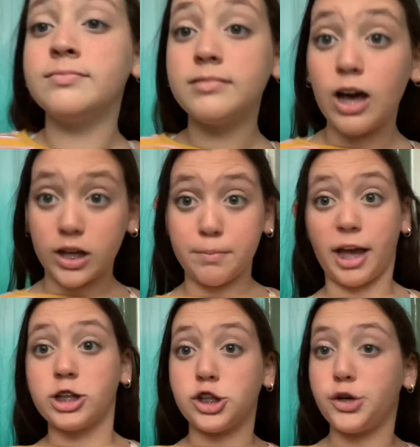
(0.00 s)
I'll get
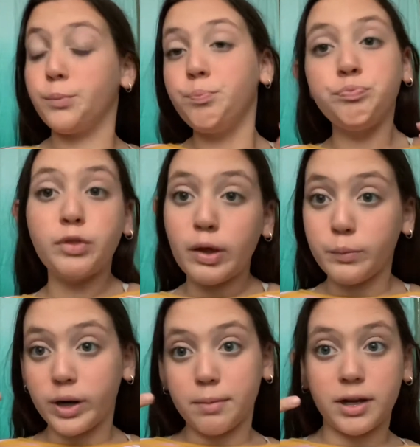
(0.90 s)
back to you
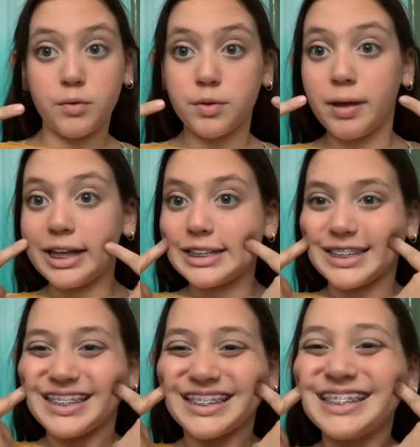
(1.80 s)
when I'm done with my
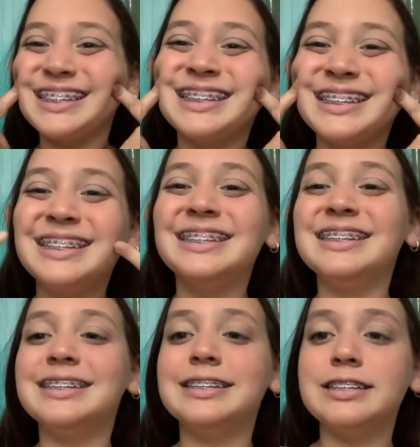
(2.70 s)
lashes.
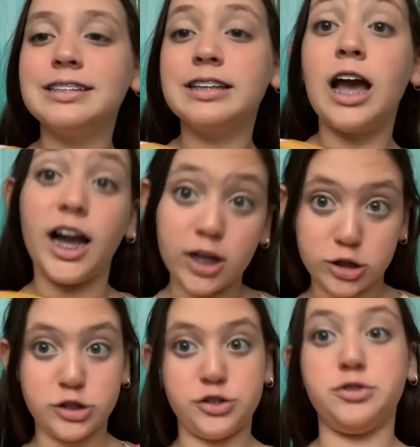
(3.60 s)
I
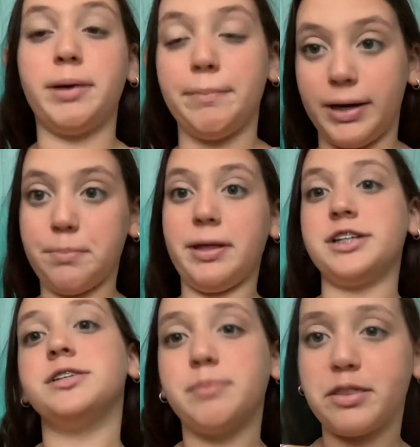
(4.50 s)
also do my bottom
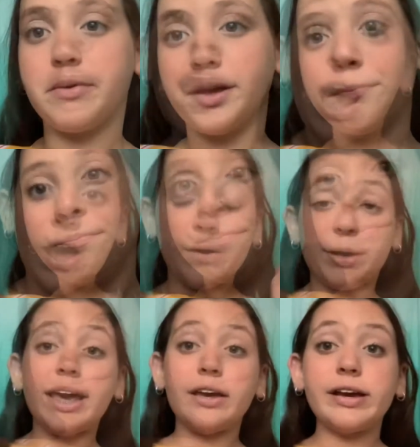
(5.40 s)
lashes, by the way.
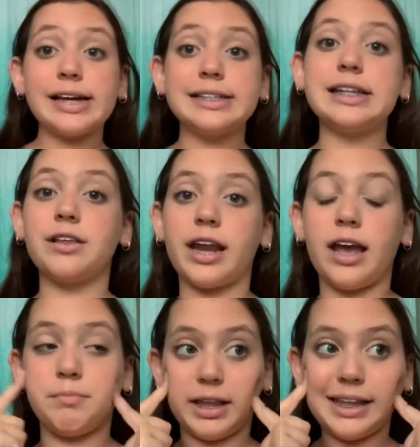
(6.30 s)
Okay, you guys, now that I
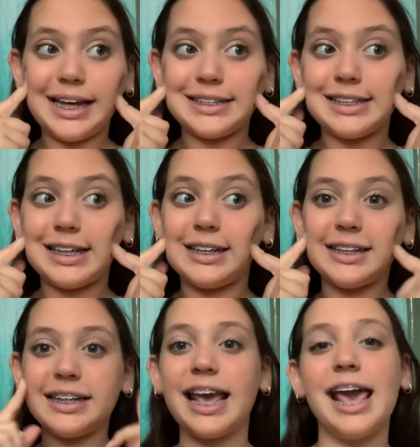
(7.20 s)
have my lashes
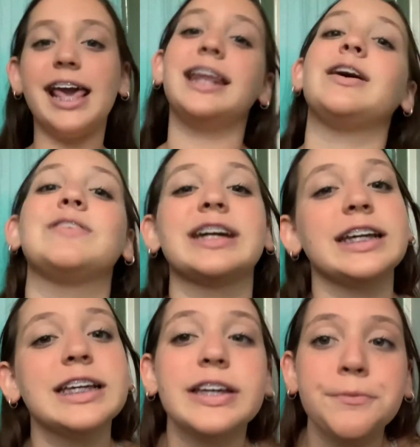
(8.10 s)
on and I'm
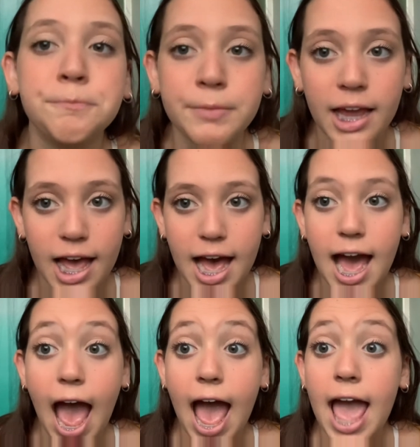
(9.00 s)
looking cute,
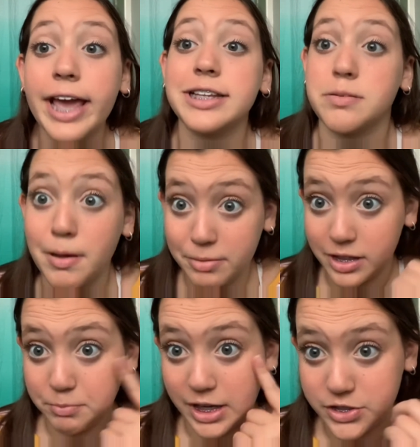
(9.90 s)
I did my
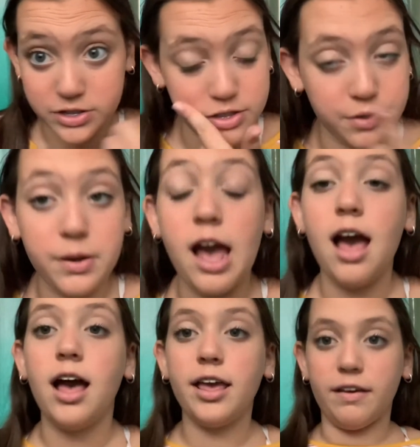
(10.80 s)
bottom lashes too,
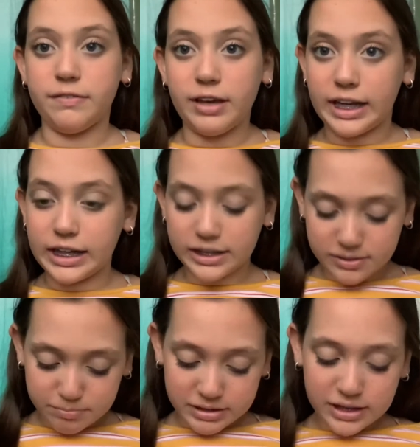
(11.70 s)
if I didn't
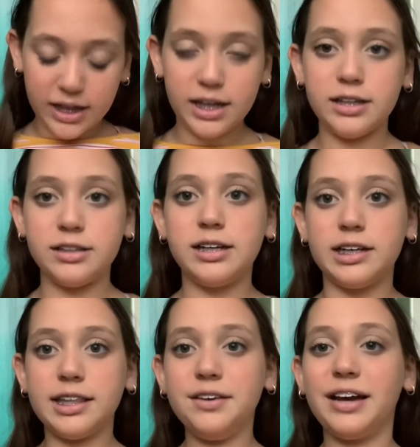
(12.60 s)
put that, tell
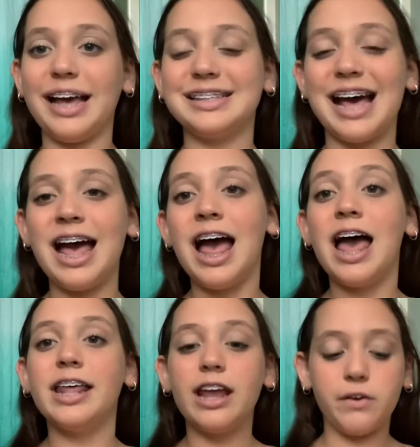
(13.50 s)
you guys that.
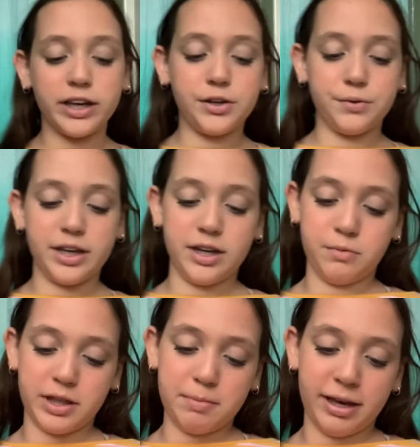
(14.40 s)
Now I go in
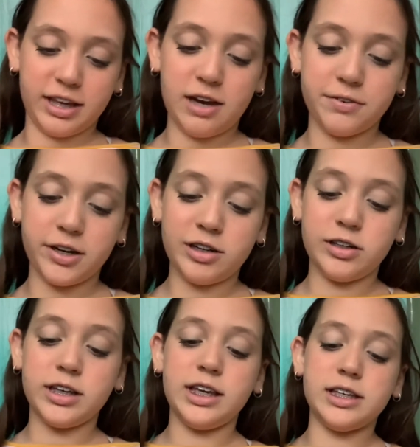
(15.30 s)
with my
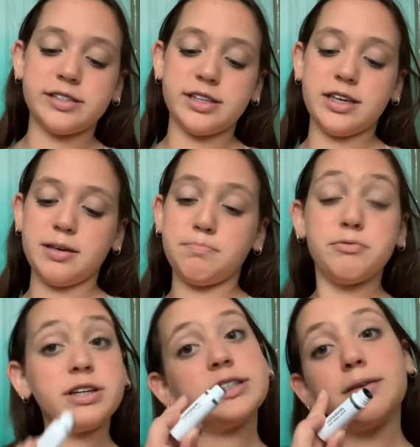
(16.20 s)
CoverGirl Easy
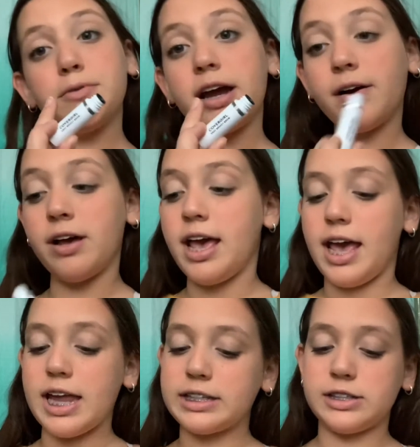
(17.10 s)
Breezy Brow,
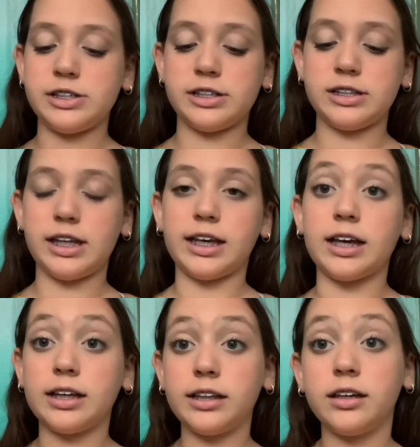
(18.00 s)
and it's just like a
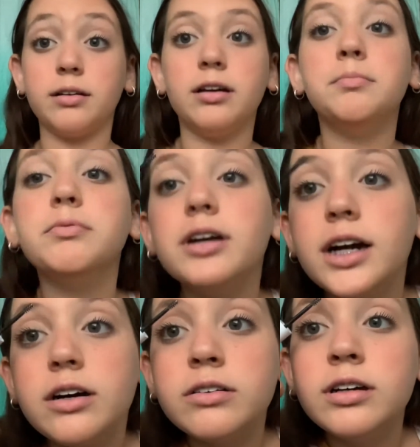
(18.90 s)
clear
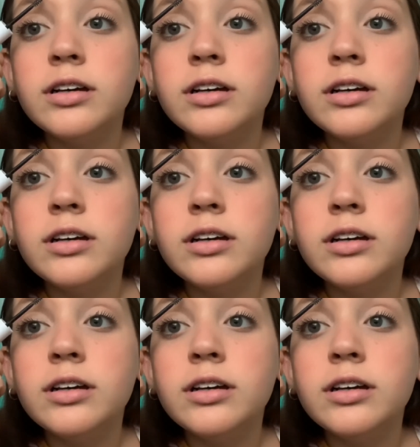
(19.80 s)
brow.